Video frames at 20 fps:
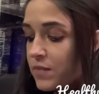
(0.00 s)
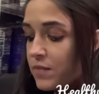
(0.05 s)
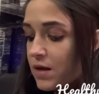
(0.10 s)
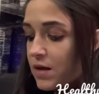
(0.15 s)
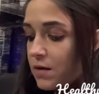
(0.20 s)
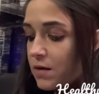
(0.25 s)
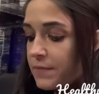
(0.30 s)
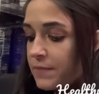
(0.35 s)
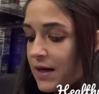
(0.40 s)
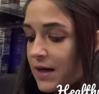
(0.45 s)

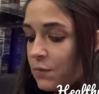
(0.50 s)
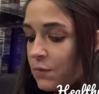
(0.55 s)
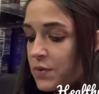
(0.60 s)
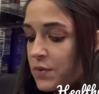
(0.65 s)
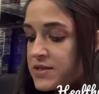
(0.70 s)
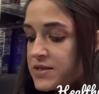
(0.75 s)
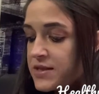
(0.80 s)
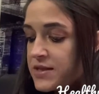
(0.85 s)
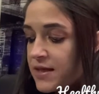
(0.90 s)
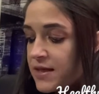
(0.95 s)
but I would
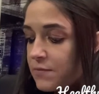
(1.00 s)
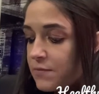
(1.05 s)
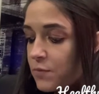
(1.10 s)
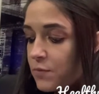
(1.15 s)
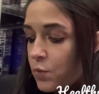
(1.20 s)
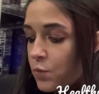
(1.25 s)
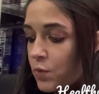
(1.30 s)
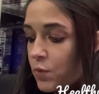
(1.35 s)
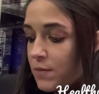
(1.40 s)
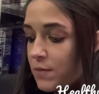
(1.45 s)
say
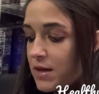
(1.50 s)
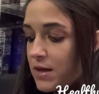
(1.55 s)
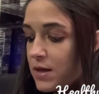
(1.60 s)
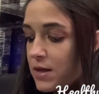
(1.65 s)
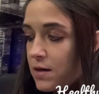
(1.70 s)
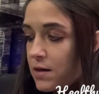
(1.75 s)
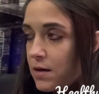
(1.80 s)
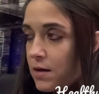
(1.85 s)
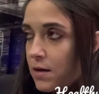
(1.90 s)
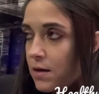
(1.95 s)

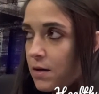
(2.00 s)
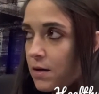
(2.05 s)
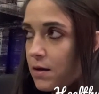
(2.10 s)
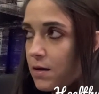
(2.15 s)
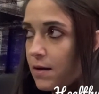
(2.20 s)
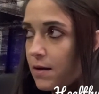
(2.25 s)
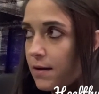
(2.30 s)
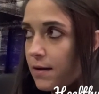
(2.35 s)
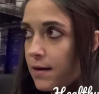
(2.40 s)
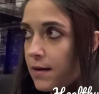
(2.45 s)
women
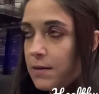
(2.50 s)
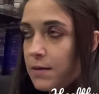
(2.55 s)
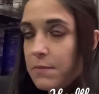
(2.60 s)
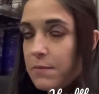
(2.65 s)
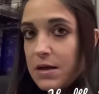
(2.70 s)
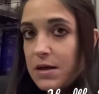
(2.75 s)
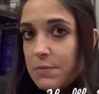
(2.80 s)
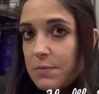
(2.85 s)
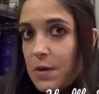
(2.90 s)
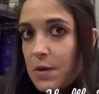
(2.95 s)
in
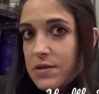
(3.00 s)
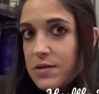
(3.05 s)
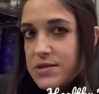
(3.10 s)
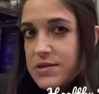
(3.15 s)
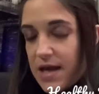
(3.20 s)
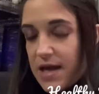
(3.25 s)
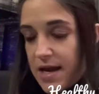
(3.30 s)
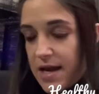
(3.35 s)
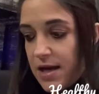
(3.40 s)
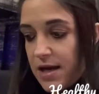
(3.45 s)
menopause
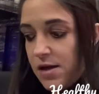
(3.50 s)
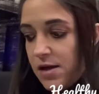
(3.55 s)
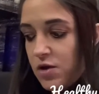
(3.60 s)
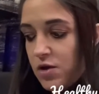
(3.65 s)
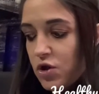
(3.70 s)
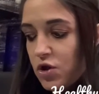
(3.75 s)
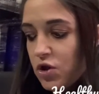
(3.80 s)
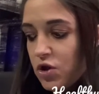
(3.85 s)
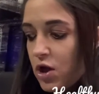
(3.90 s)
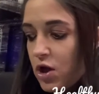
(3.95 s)

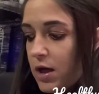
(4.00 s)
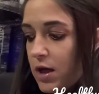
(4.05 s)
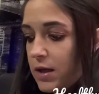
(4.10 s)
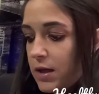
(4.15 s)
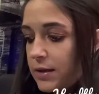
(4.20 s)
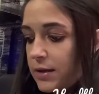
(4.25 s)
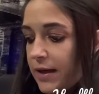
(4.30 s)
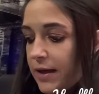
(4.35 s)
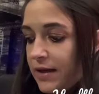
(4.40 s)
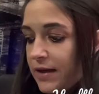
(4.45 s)
age,
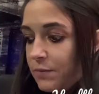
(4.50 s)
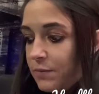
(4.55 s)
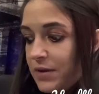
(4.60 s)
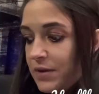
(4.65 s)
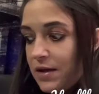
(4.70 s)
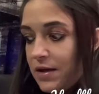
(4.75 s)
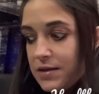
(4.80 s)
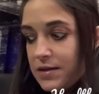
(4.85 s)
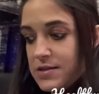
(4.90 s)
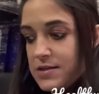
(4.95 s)
like
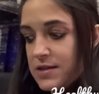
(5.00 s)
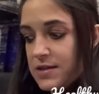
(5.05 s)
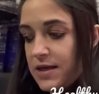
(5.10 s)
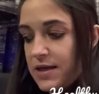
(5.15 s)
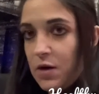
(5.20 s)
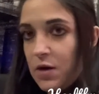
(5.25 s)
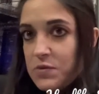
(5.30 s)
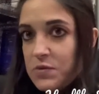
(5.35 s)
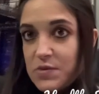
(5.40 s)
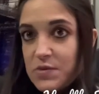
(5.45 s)
because it
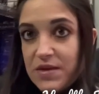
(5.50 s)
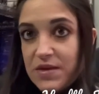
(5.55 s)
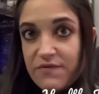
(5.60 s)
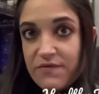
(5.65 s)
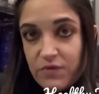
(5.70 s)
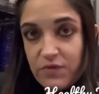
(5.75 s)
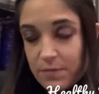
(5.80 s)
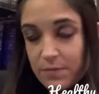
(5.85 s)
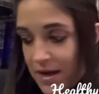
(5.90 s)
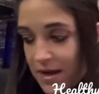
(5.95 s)
helps with
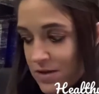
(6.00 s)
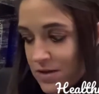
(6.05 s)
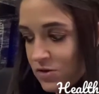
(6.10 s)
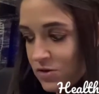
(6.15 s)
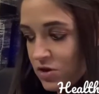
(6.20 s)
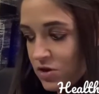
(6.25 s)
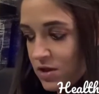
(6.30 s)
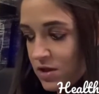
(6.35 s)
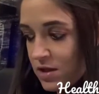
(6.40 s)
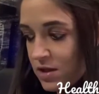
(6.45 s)

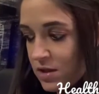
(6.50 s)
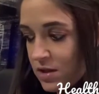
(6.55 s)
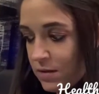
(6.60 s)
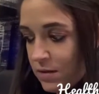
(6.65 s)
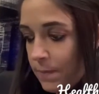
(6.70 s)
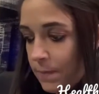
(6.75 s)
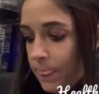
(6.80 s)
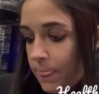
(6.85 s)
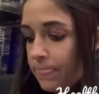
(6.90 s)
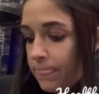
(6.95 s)
inflammation,
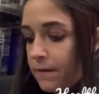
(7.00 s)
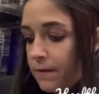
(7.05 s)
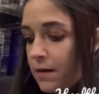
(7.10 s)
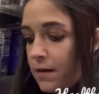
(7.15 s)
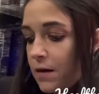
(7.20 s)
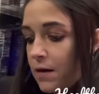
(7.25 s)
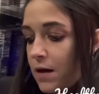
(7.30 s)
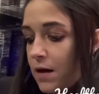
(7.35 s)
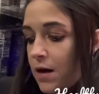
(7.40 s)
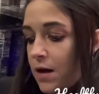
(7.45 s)

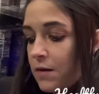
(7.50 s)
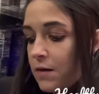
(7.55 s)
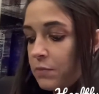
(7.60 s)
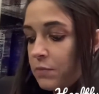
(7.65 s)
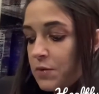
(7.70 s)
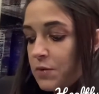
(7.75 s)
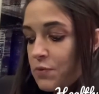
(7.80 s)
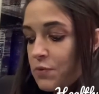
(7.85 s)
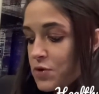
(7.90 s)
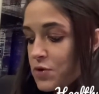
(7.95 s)
blood
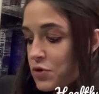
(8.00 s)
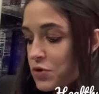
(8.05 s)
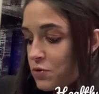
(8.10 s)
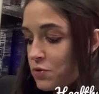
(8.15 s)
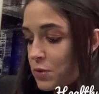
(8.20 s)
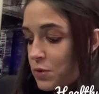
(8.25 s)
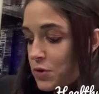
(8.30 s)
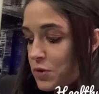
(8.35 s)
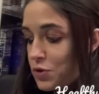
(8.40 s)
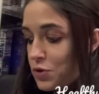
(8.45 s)
pressure,
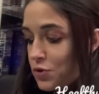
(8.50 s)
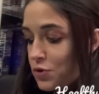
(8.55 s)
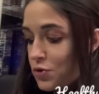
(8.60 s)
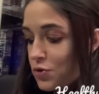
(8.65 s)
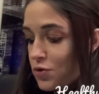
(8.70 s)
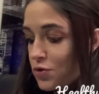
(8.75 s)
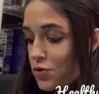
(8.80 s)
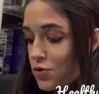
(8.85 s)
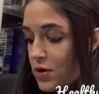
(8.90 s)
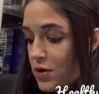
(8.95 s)
blood
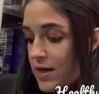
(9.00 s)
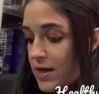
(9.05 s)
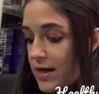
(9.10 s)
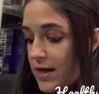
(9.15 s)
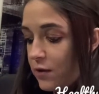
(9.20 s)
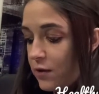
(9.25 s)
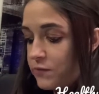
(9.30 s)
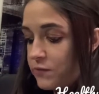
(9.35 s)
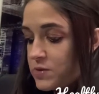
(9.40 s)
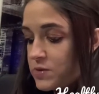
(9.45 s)
sugar, it
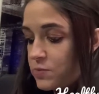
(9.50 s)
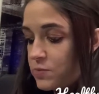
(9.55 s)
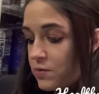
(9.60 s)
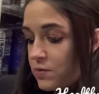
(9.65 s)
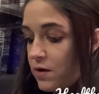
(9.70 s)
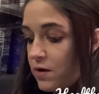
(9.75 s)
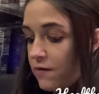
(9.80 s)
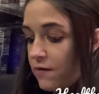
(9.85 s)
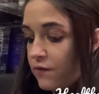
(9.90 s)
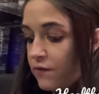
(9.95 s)
helps
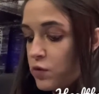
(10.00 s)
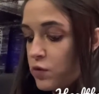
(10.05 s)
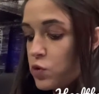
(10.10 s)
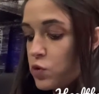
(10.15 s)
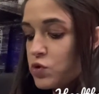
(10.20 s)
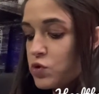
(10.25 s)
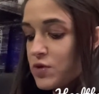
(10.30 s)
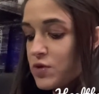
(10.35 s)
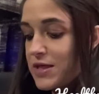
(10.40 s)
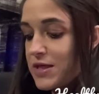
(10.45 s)
for
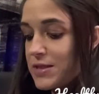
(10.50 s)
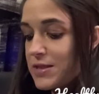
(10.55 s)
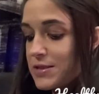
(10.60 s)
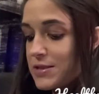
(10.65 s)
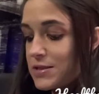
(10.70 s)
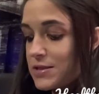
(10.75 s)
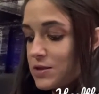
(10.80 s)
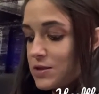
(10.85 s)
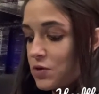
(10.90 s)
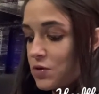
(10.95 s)

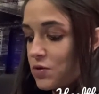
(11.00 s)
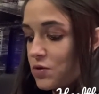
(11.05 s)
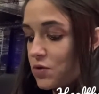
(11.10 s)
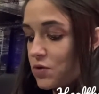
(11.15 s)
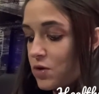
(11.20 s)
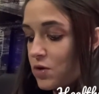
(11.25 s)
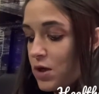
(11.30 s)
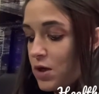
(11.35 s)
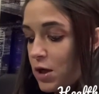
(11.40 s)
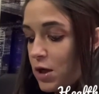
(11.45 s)
nutrients, your
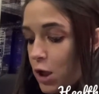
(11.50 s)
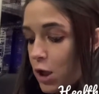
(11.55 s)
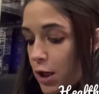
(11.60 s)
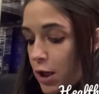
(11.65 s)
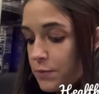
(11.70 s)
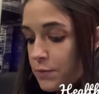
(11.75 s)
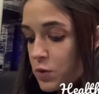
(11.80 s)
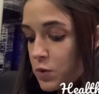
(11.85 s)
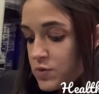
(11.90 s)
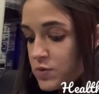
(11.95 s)

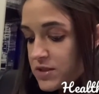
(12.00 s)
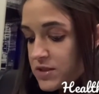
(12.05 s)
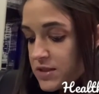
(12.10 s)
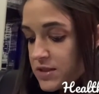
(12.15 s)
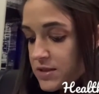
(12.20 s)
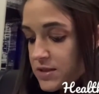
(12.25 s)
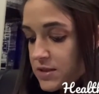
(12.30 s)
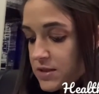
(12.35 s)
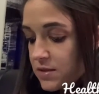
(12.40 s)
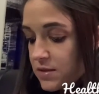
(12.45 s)
immune
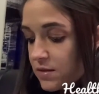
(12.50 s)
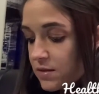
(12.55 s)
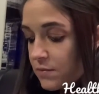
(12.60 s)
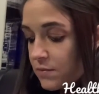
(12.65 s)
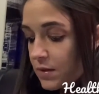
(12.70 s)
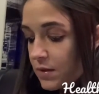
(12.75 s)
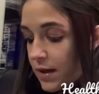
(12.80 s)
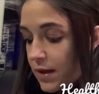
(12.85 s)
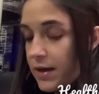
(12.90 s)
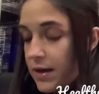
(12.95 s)
system,
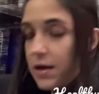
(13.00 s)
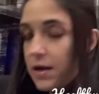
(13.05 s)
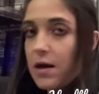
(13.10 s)
like